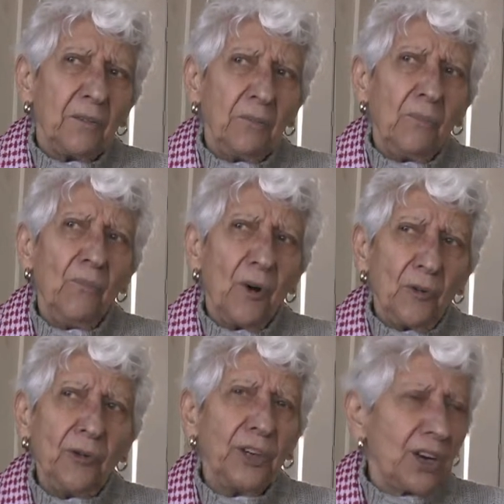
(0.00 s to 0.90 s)

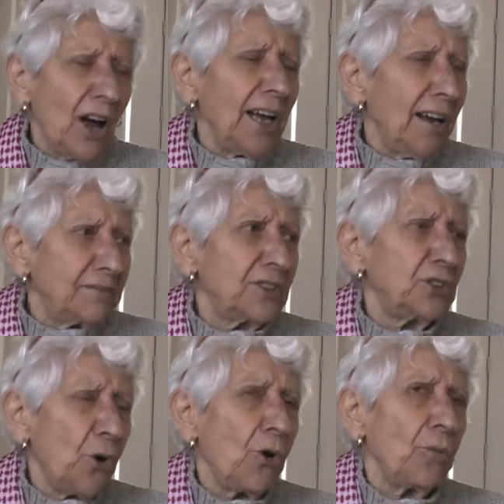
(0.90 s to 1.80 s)
Maroon and I have to
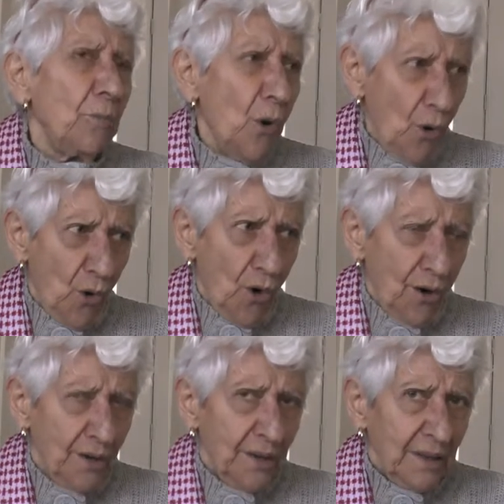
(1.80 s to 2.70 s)
talk more
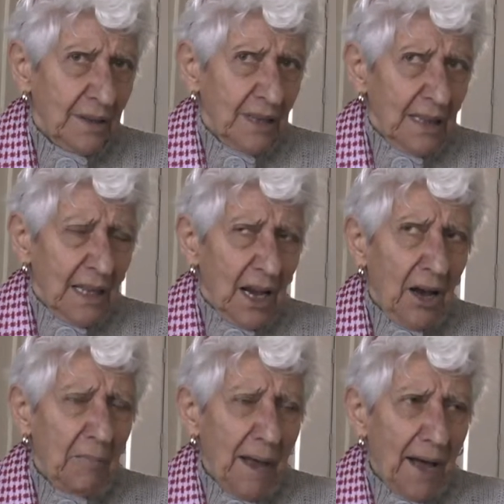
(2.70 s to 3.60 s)

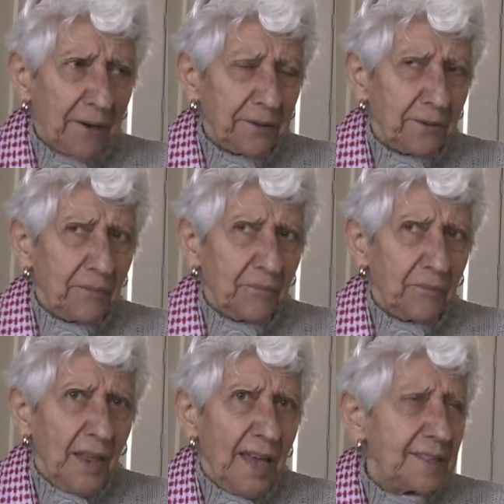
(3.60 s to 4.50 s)
about
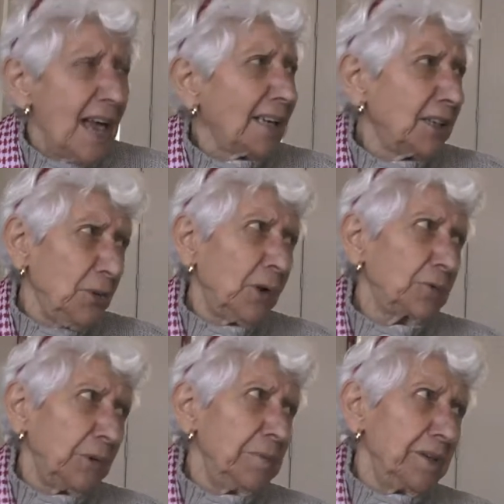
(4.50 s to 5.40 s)
exactly
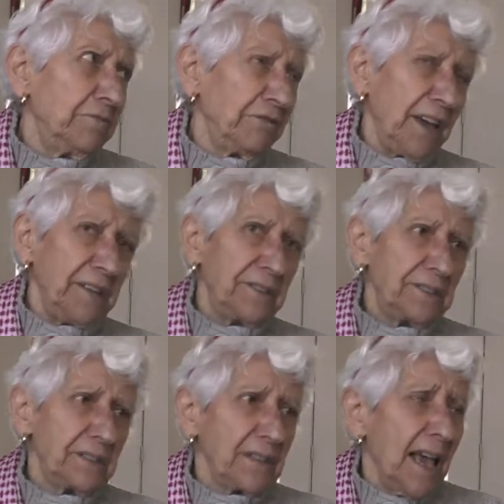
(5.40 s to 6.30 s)
what women
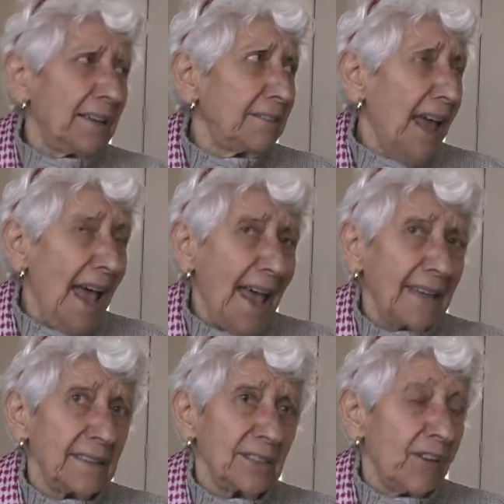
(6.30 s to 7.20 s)
face at the
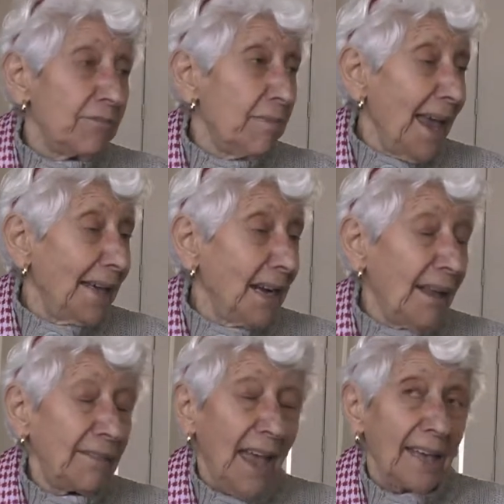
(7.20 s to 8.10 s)
hands of men,
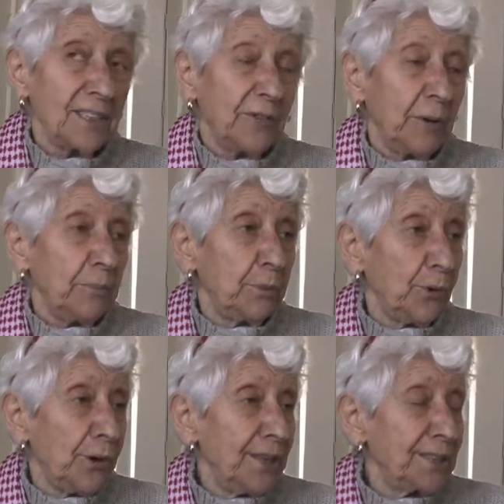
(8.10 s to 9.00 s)
at the hands of
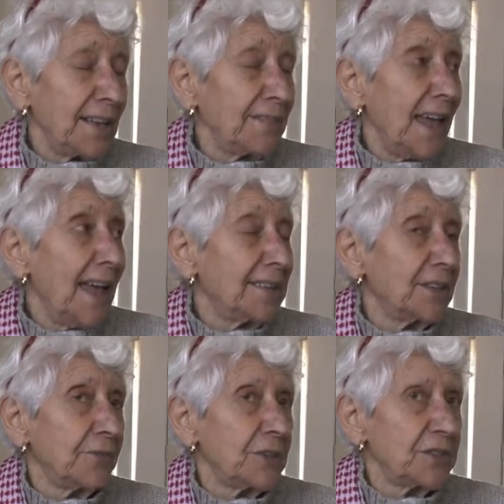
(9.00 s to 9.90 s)
employers, at the
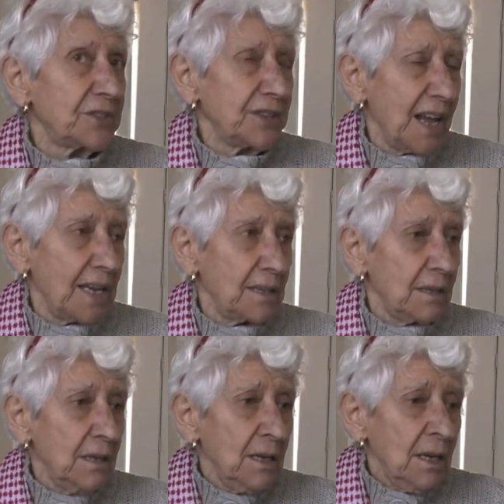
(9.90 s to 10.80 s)
hands of the state,
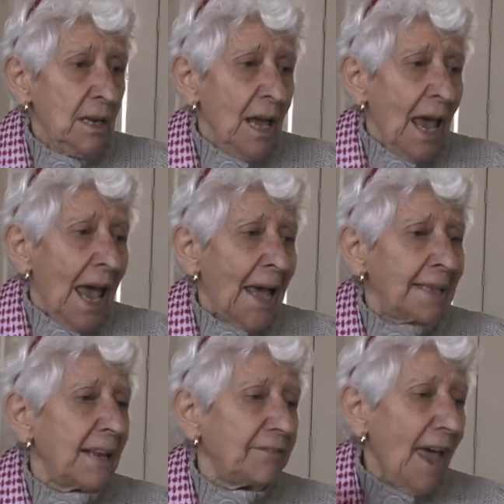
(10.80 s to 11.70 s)

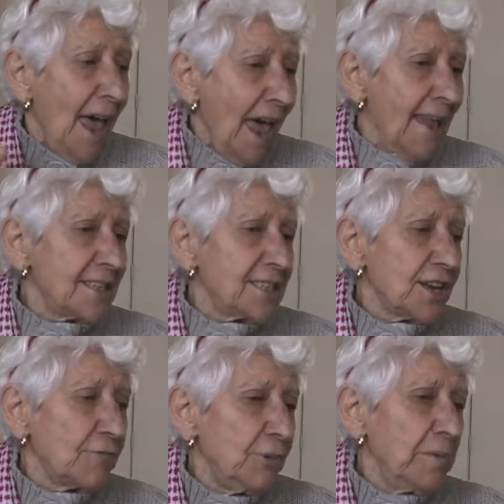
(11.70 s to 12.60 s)
and at the hands
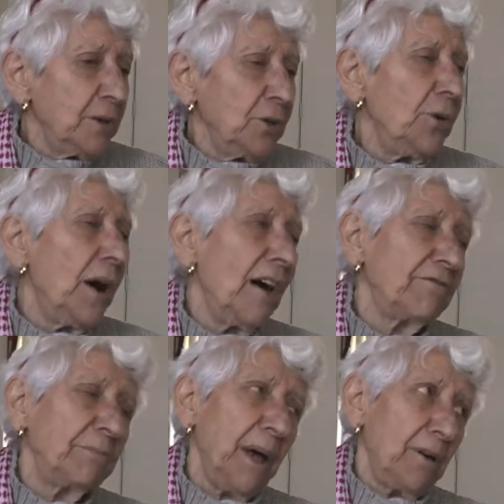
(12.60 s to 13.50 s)
of women who
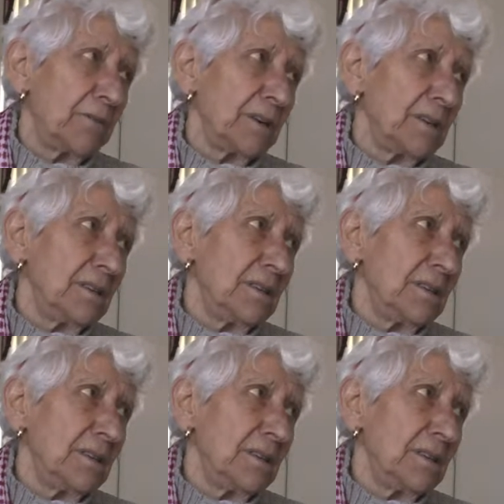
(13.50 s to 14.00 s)
have power.